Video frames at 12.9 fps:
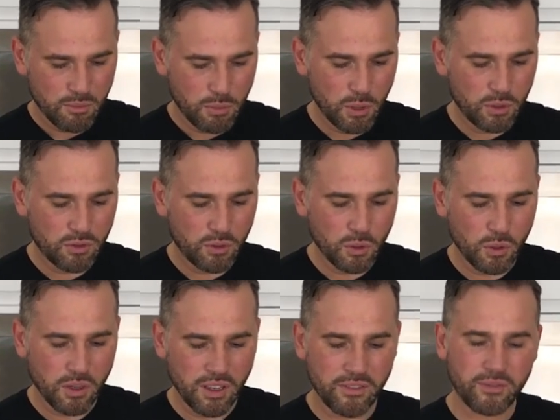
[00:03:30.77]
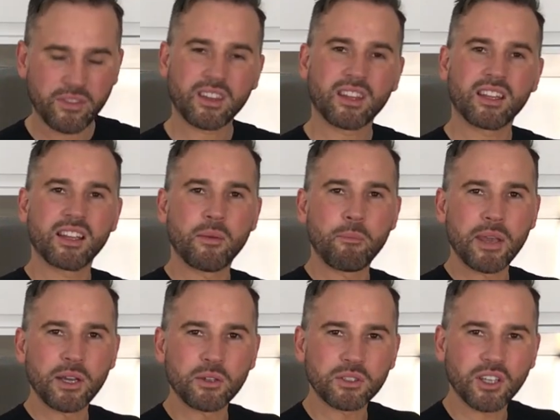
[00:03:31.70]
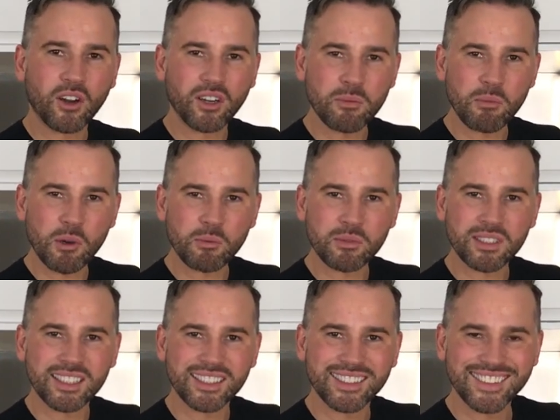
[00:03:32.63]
Beautiful peeled garlic bulbs.